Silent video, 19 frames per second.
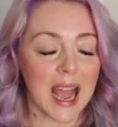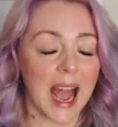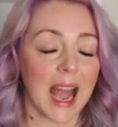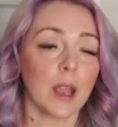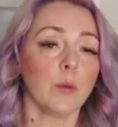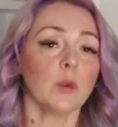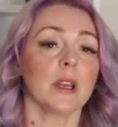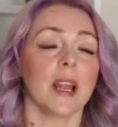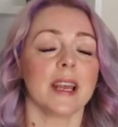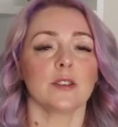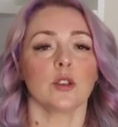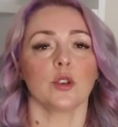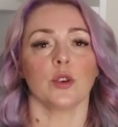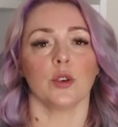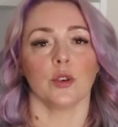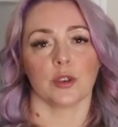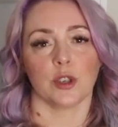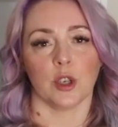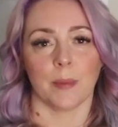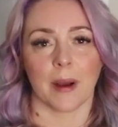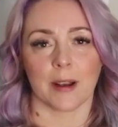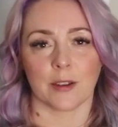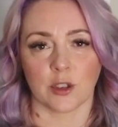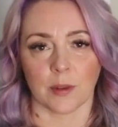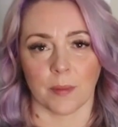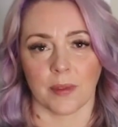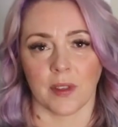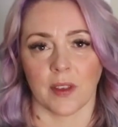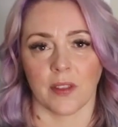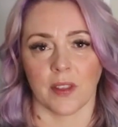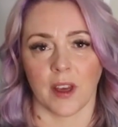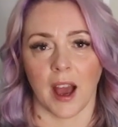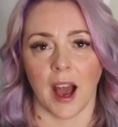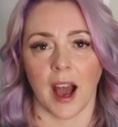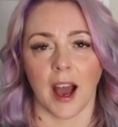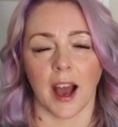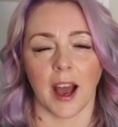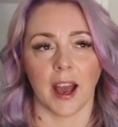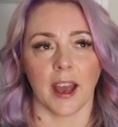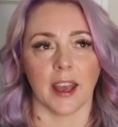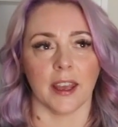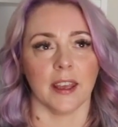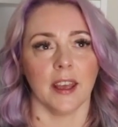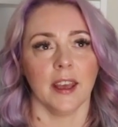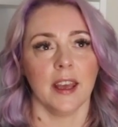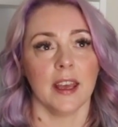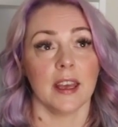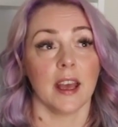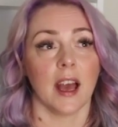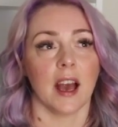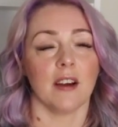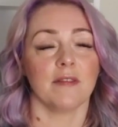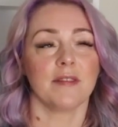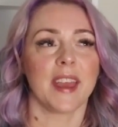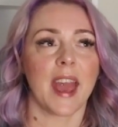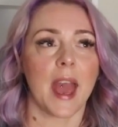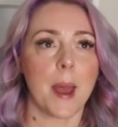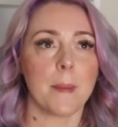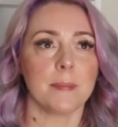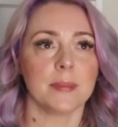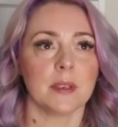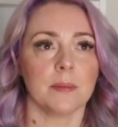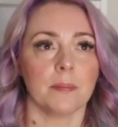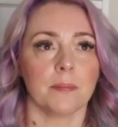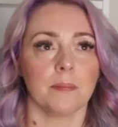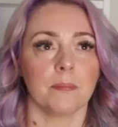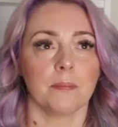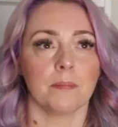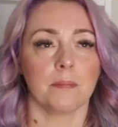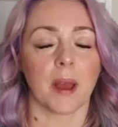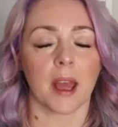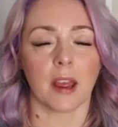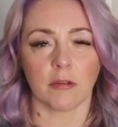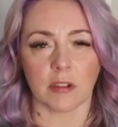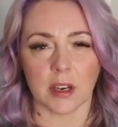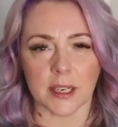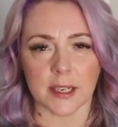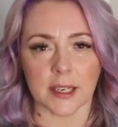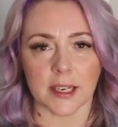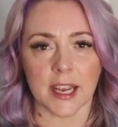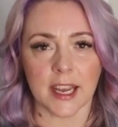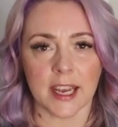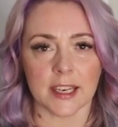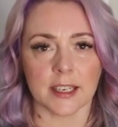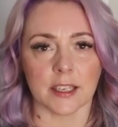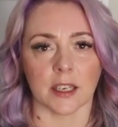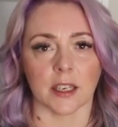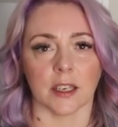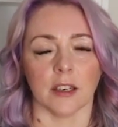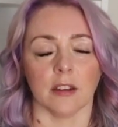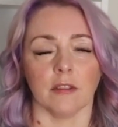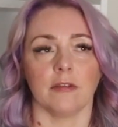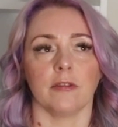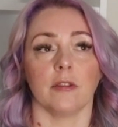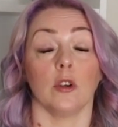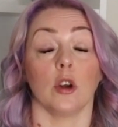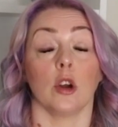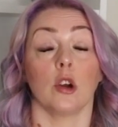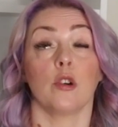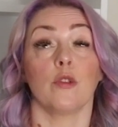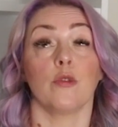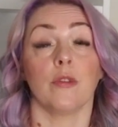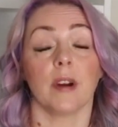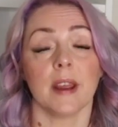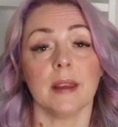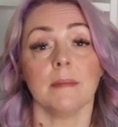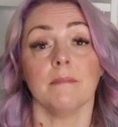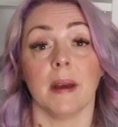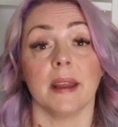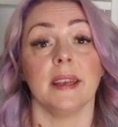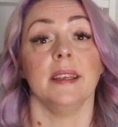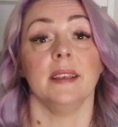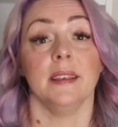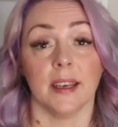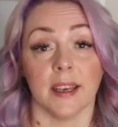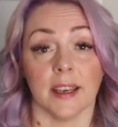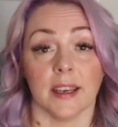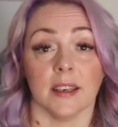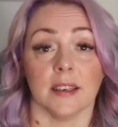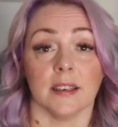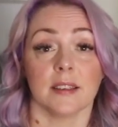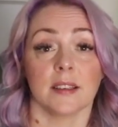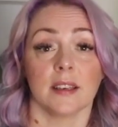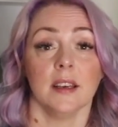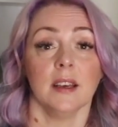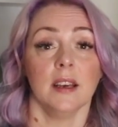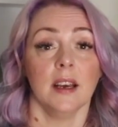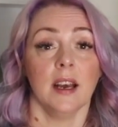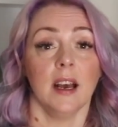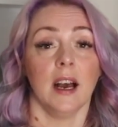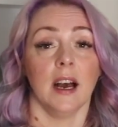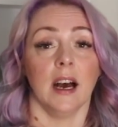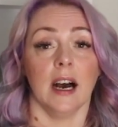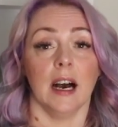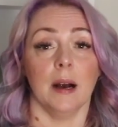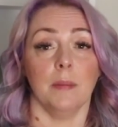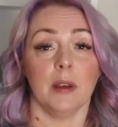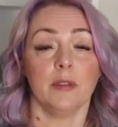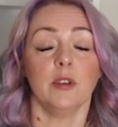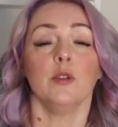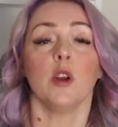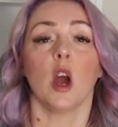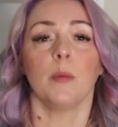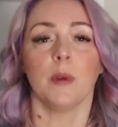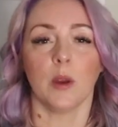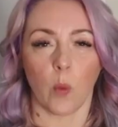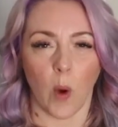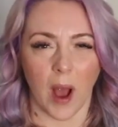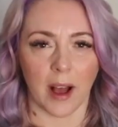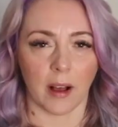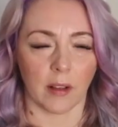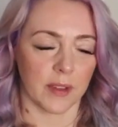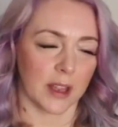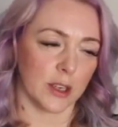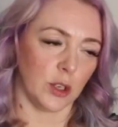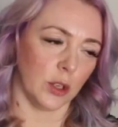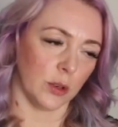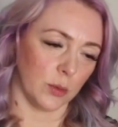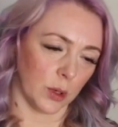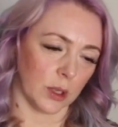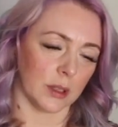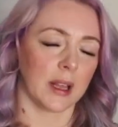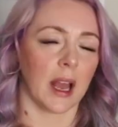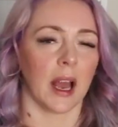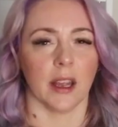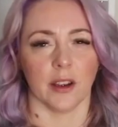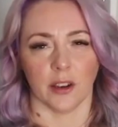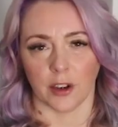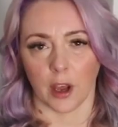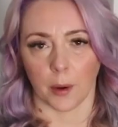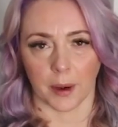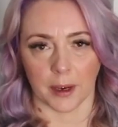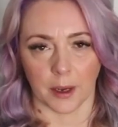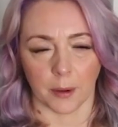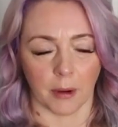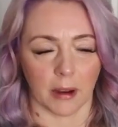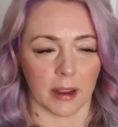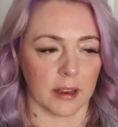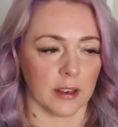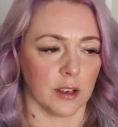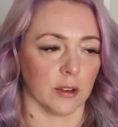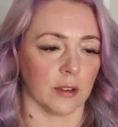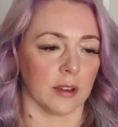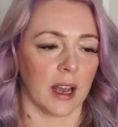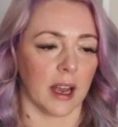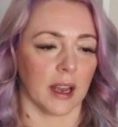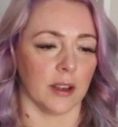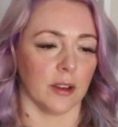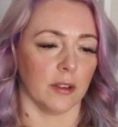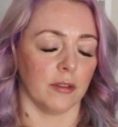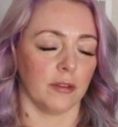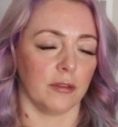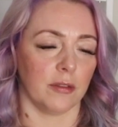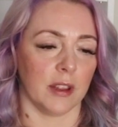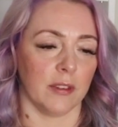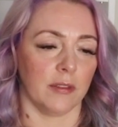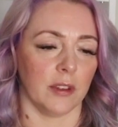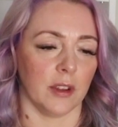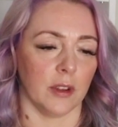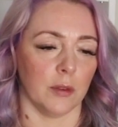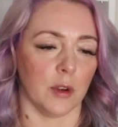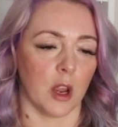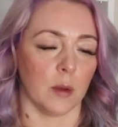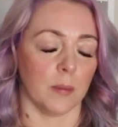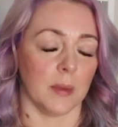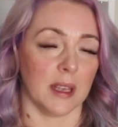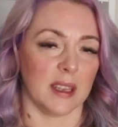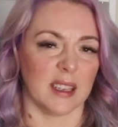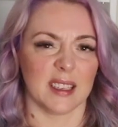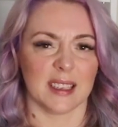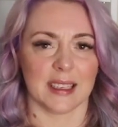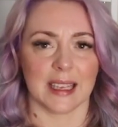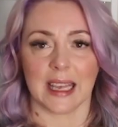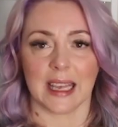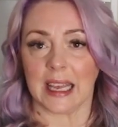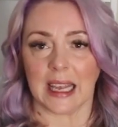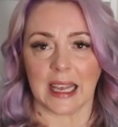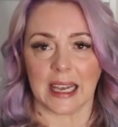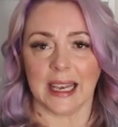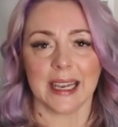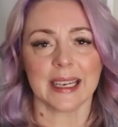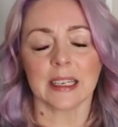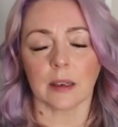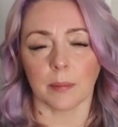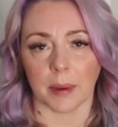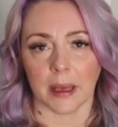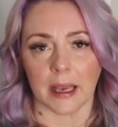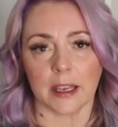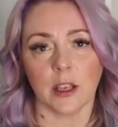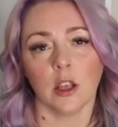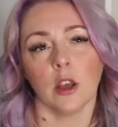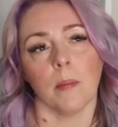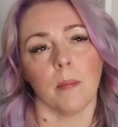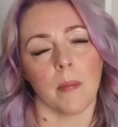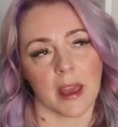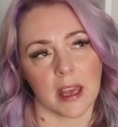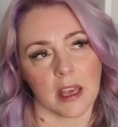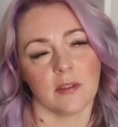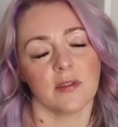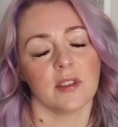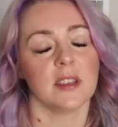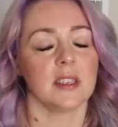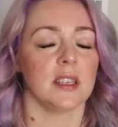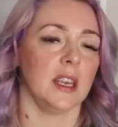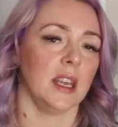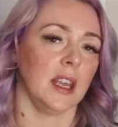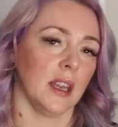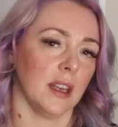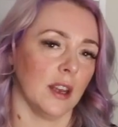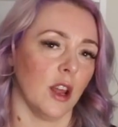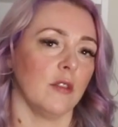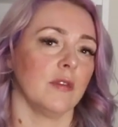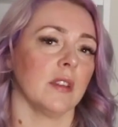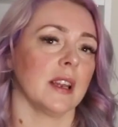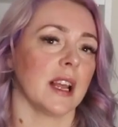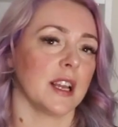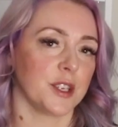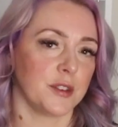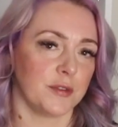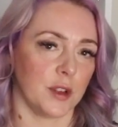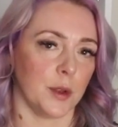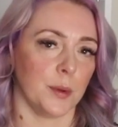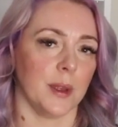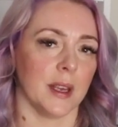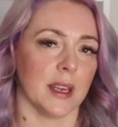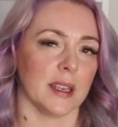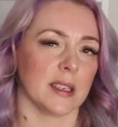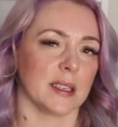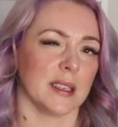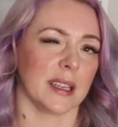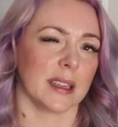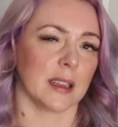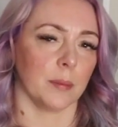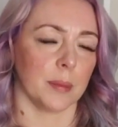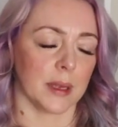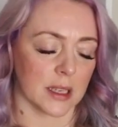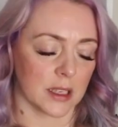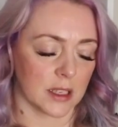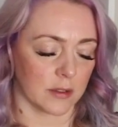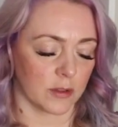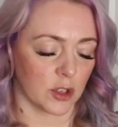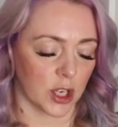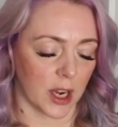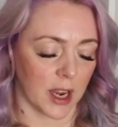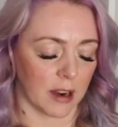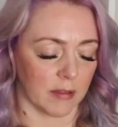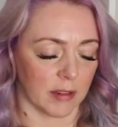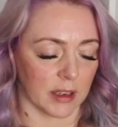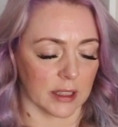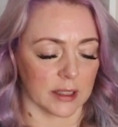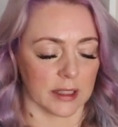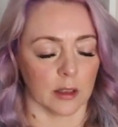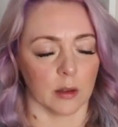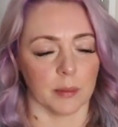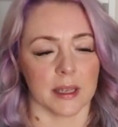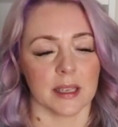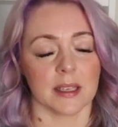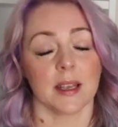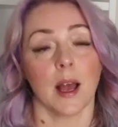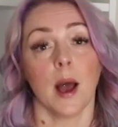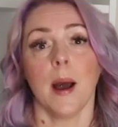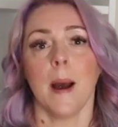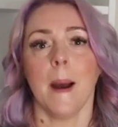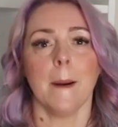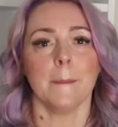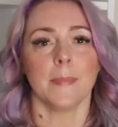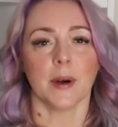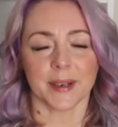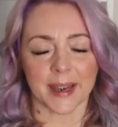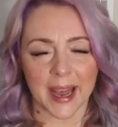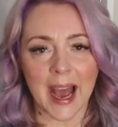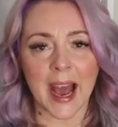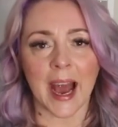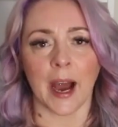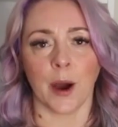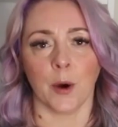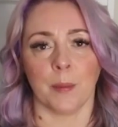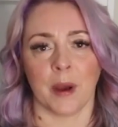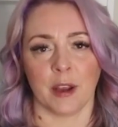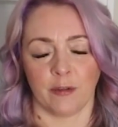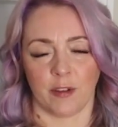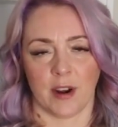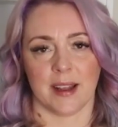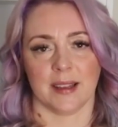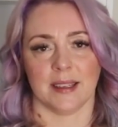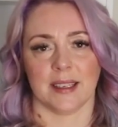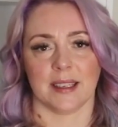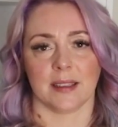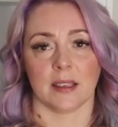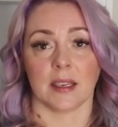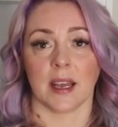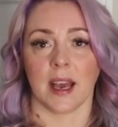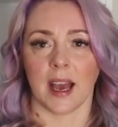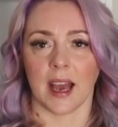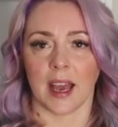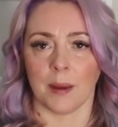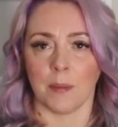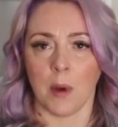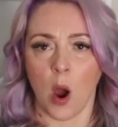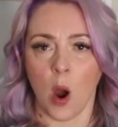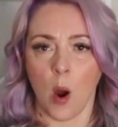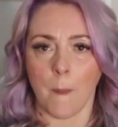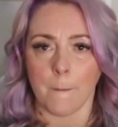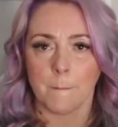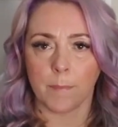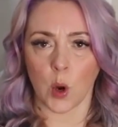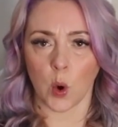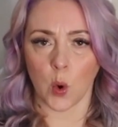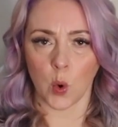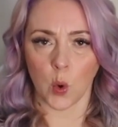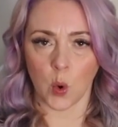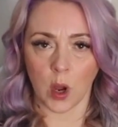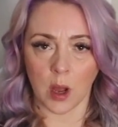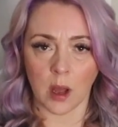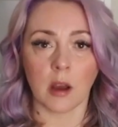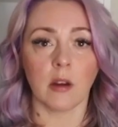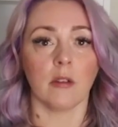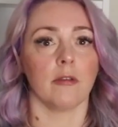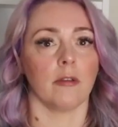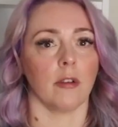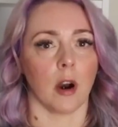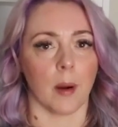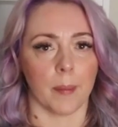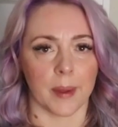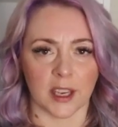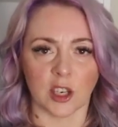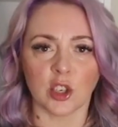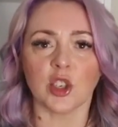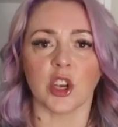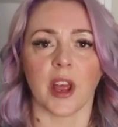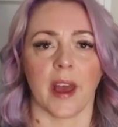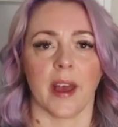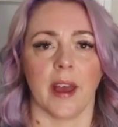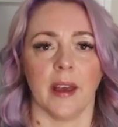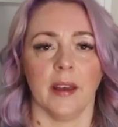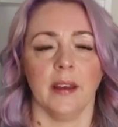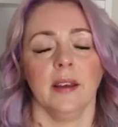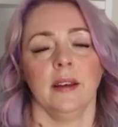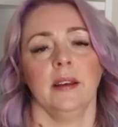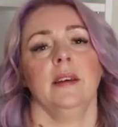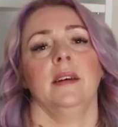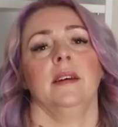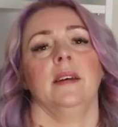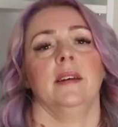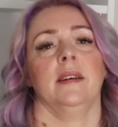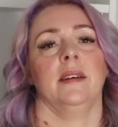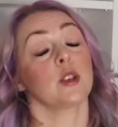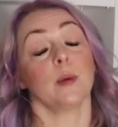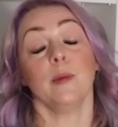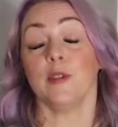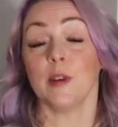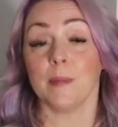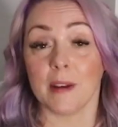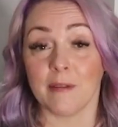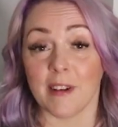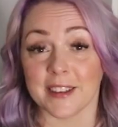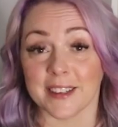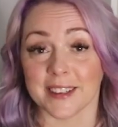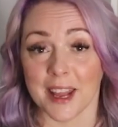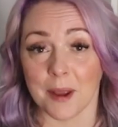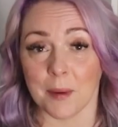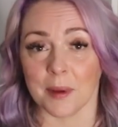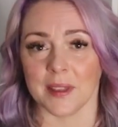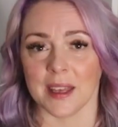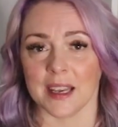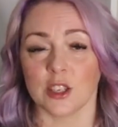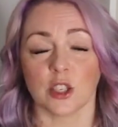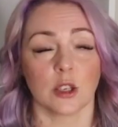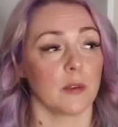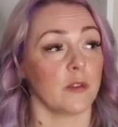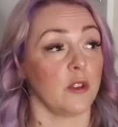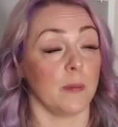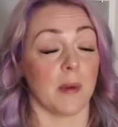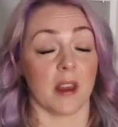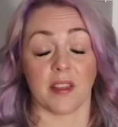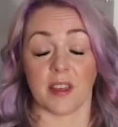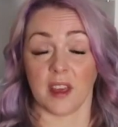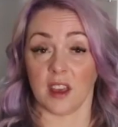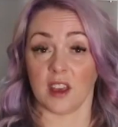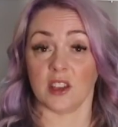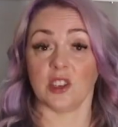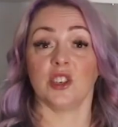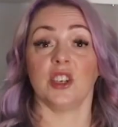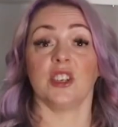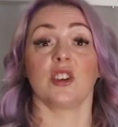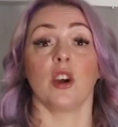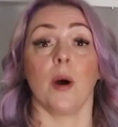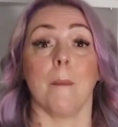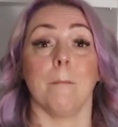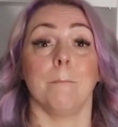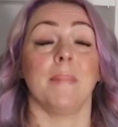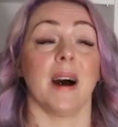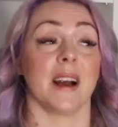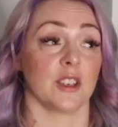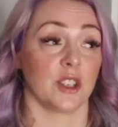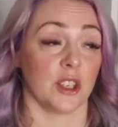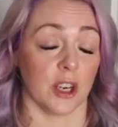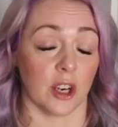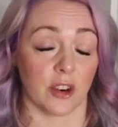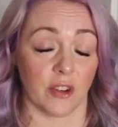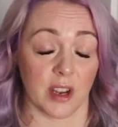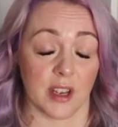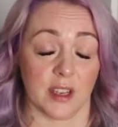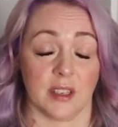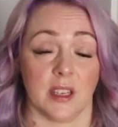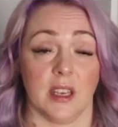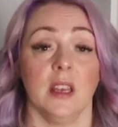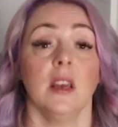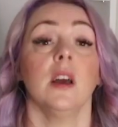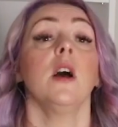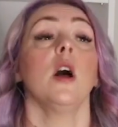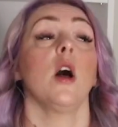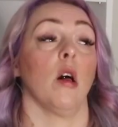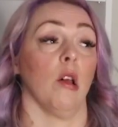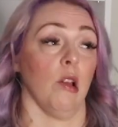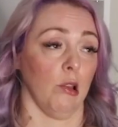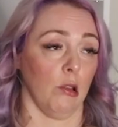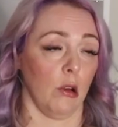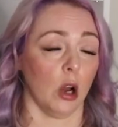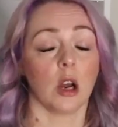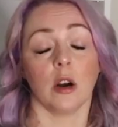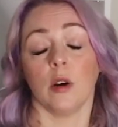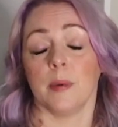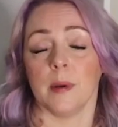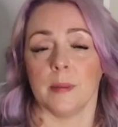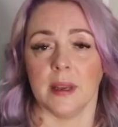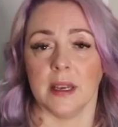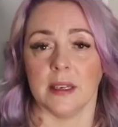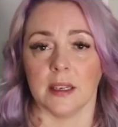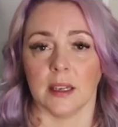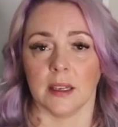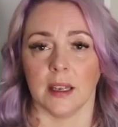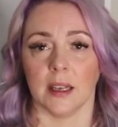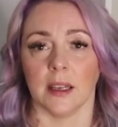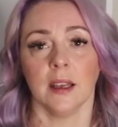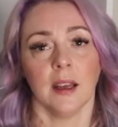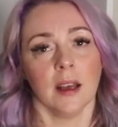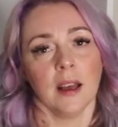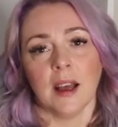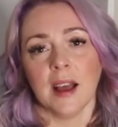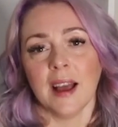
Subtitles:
I would like to talk to you about something that I have kept buried and hidden for a great many years. If you know me well, then you will kind of know anyway, and you'll kind of, if you know me a little bit, you may have seen over the last few years little bits of sharing and little bits. But now, my friends, is the time for a big share. Some of you may resonate with this, some of you may think she's gone batshit crazy, I'll lock her up immediately.